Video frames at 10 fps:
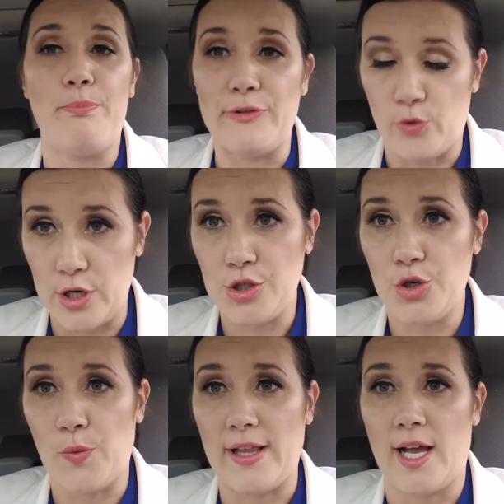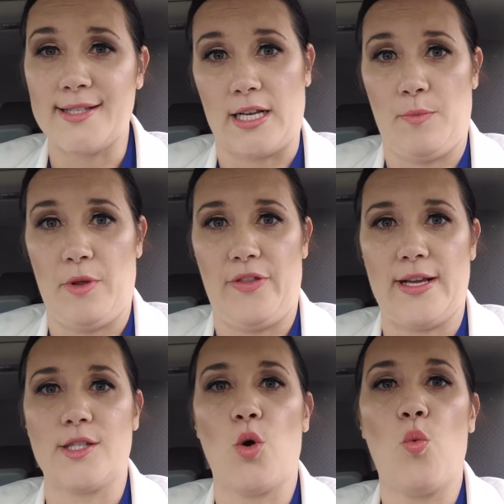Before you do your weight loss, a couple of
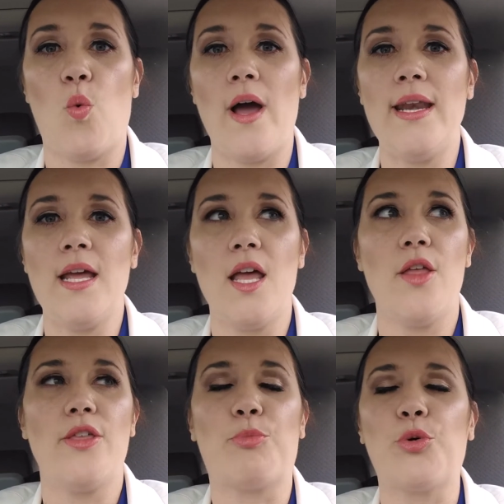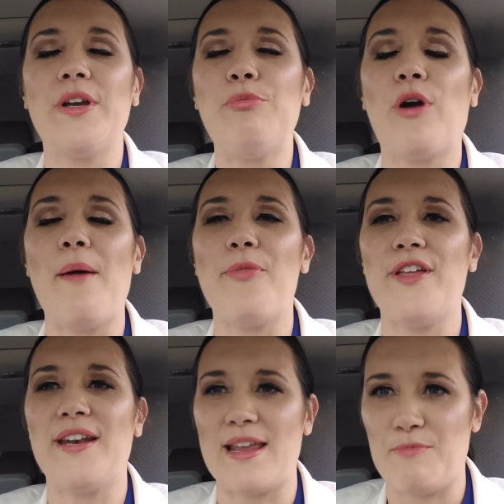things. One, the pre-prep
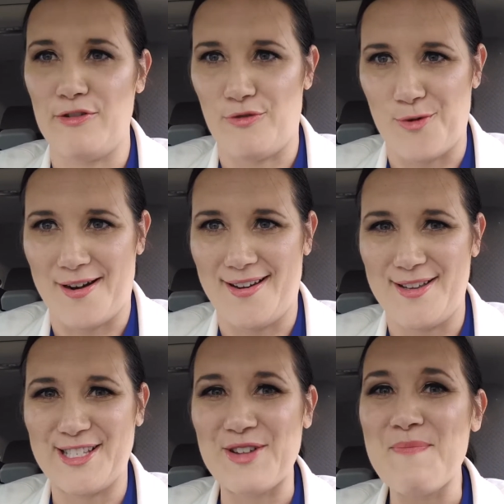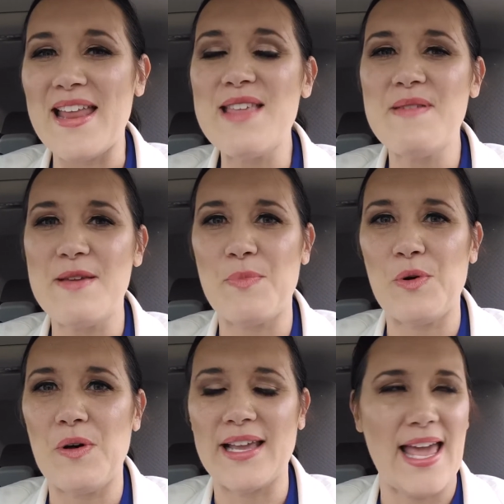the night before. So many
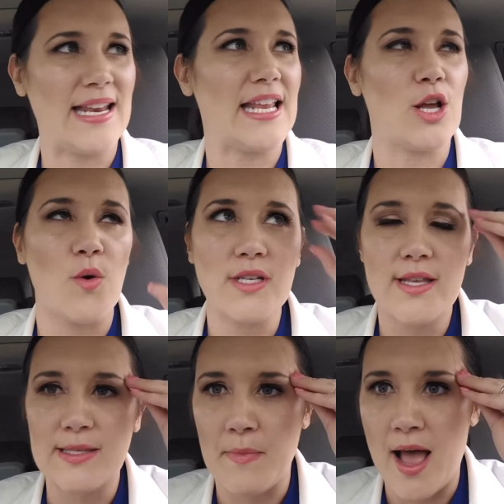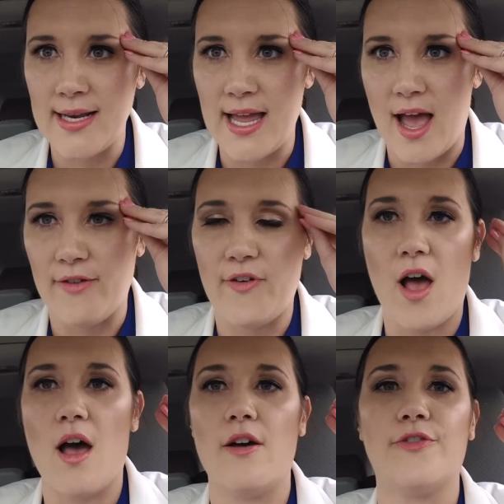people, again, can go into this mind F
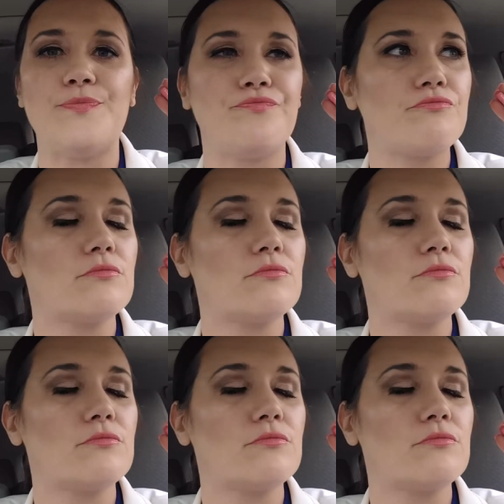of